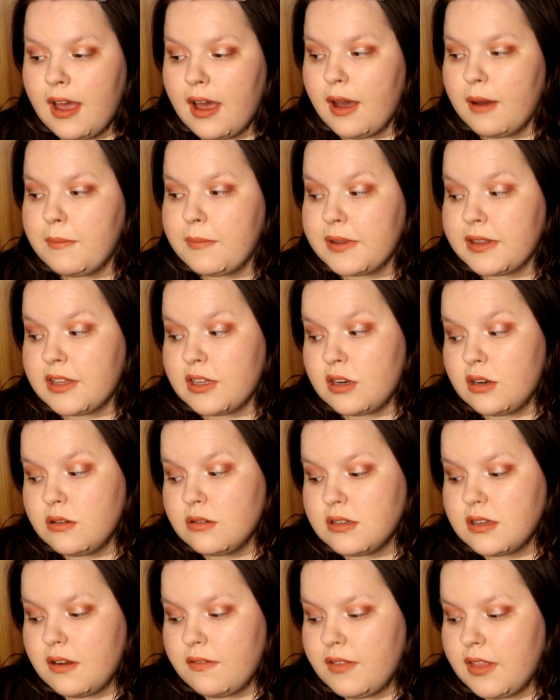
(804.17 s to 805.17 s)
um, but the new
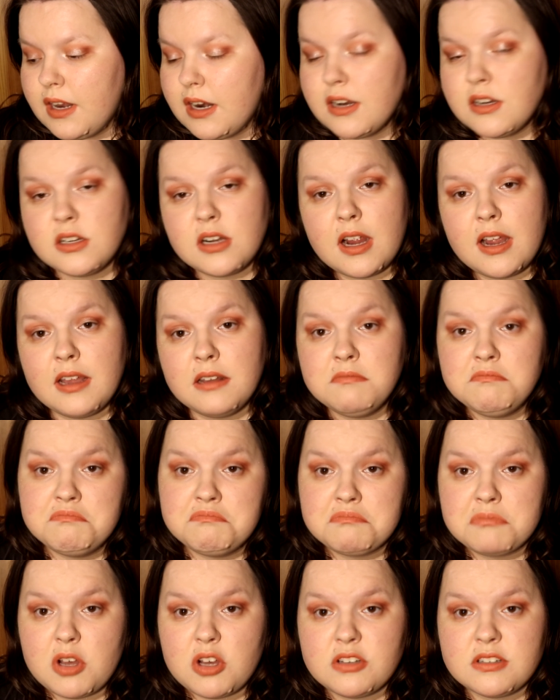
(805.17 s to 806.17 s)
stuff that I tried
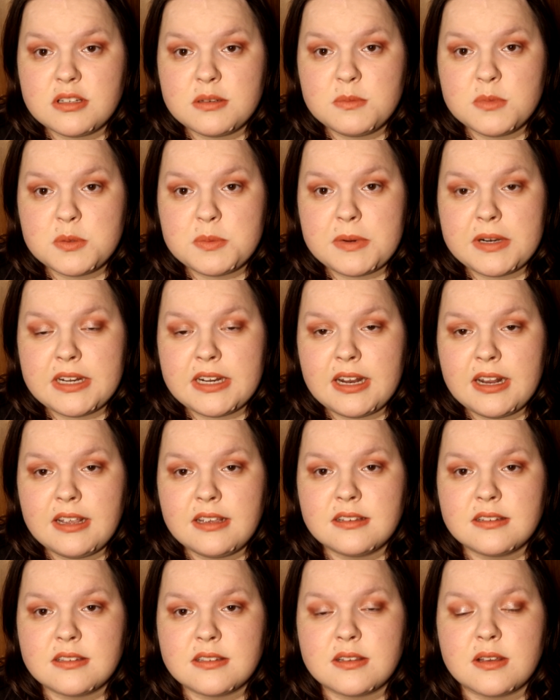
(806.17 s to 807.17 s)
all seems pretty
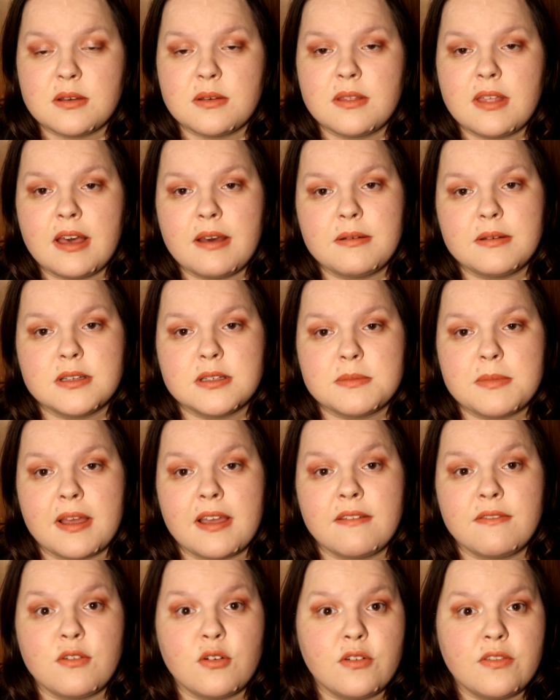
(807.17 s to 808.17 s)
nice so that was
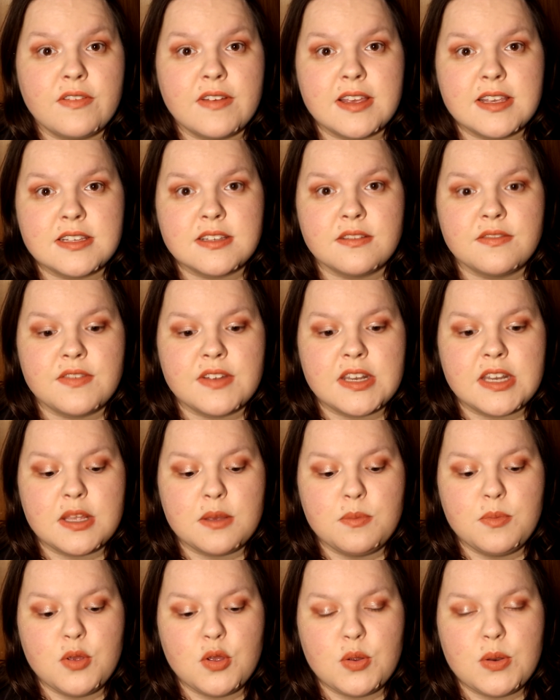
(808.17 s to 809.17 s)
my full face of
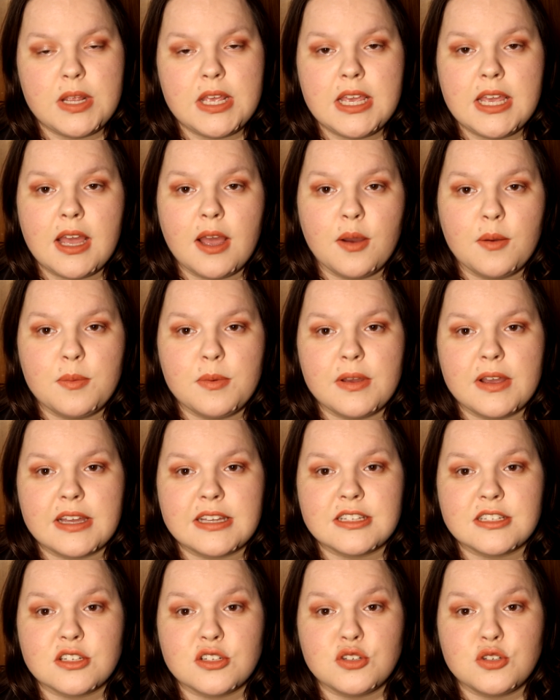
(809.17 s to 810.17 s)
Fenty Beauty I hope you
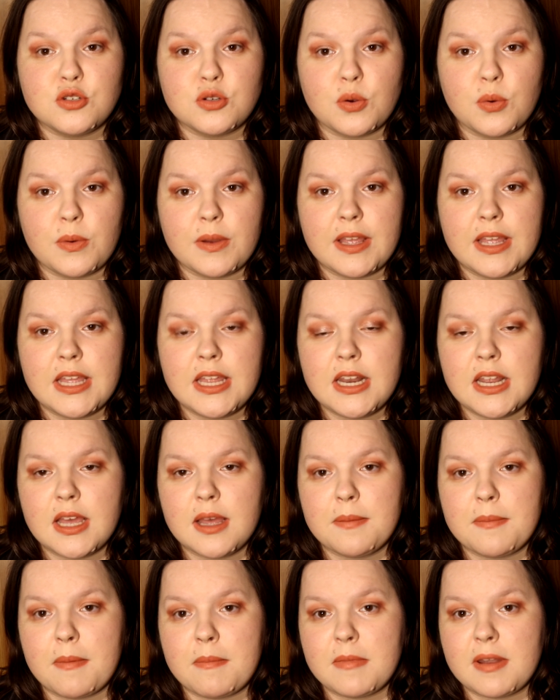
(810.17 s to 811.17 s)
guys enjoyed
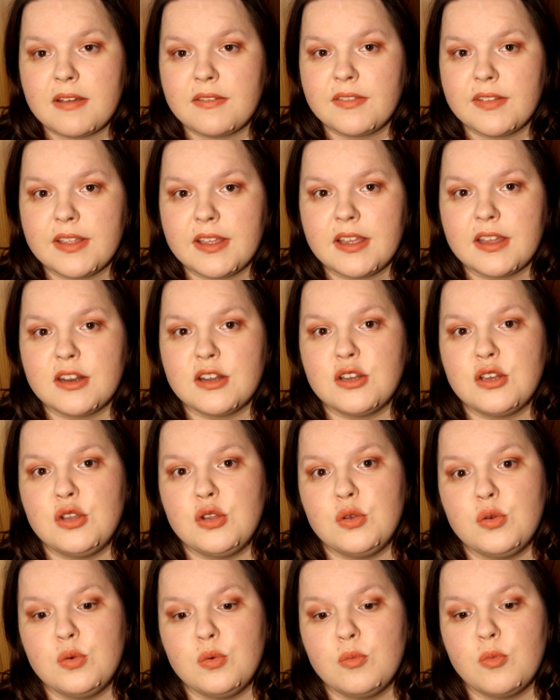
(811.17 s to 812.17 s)
um, I'm definitely gonna
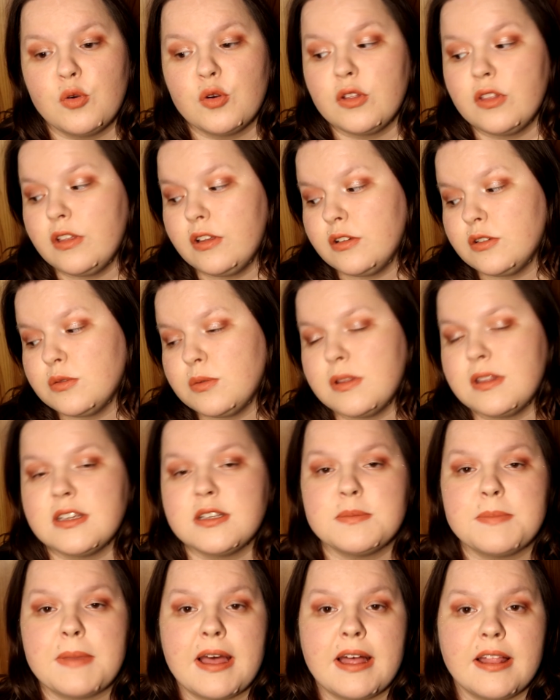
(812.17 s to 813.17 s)
do more looks with
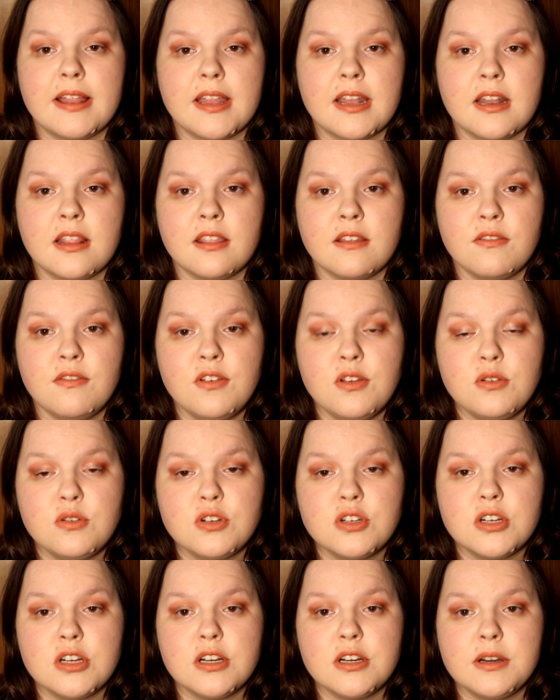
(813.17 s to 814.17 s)
this palette in the
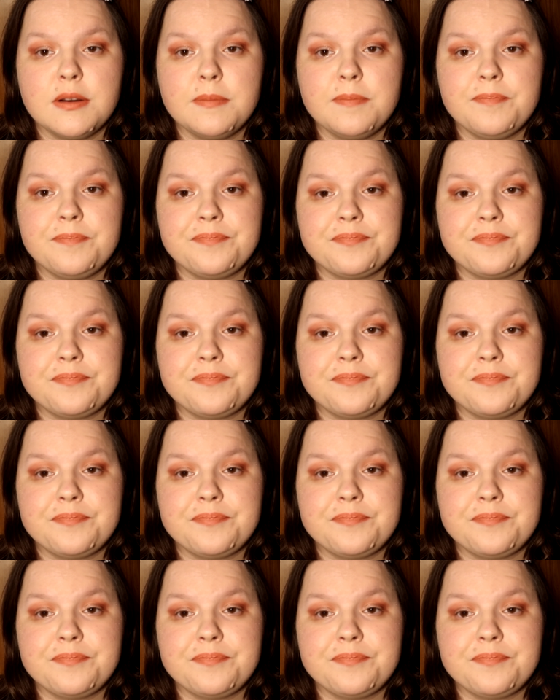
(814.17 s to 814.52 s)
future